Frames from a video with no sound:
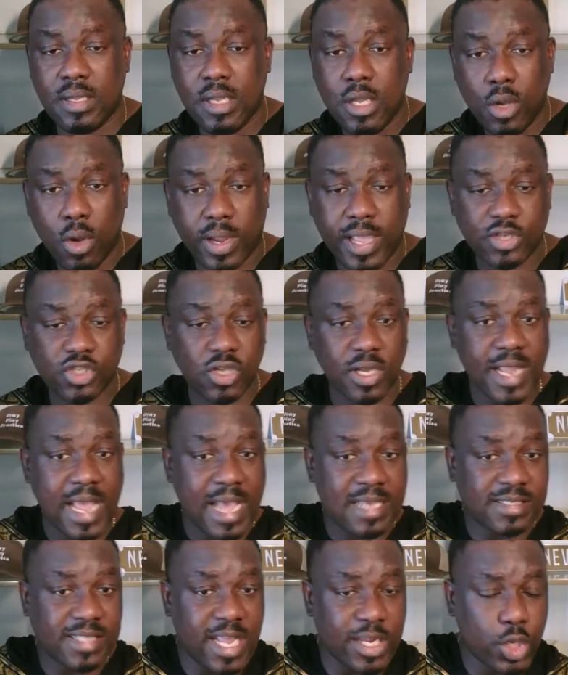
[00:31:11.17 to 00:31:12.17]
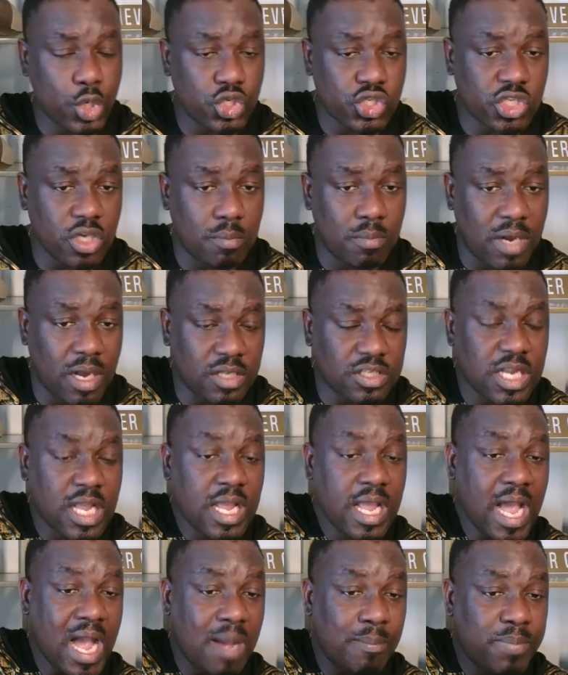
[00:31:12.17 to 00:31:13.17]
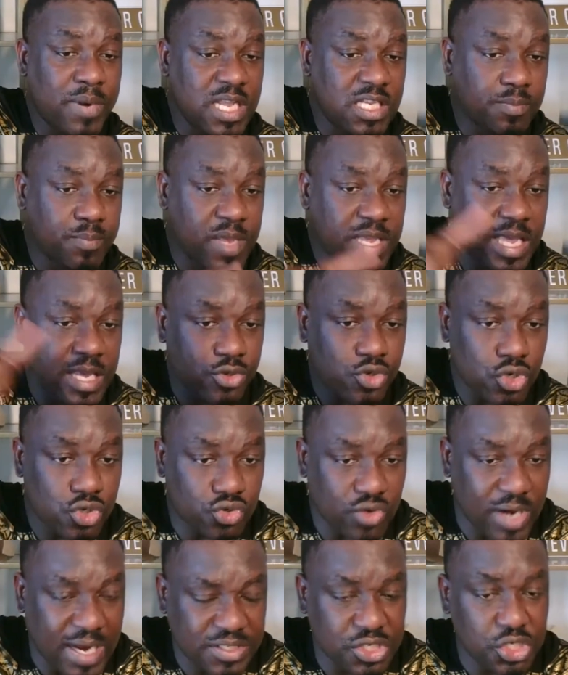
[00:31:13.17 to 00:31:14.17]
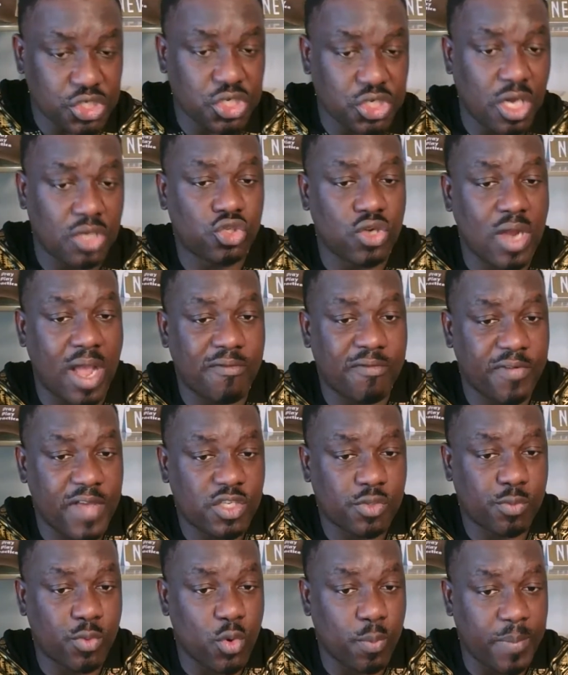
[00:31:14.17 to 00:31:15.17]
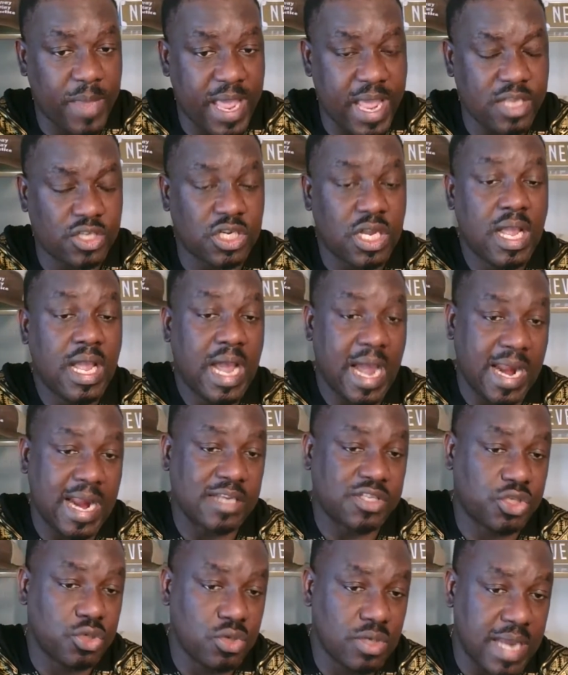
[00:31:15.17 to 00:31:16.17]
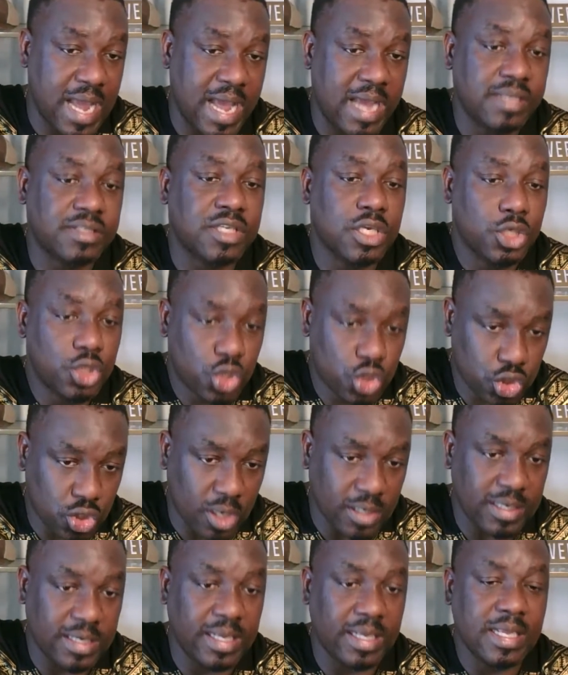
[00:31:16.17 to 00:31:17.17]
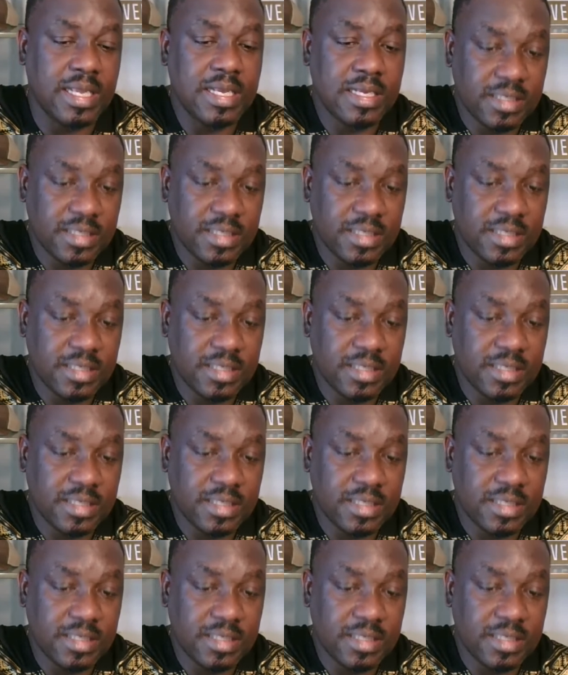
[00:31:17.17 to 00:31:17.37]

Okay, so guys, thank you so much. And please begin to transition to our Facebook page. And I'll see you guys shortly.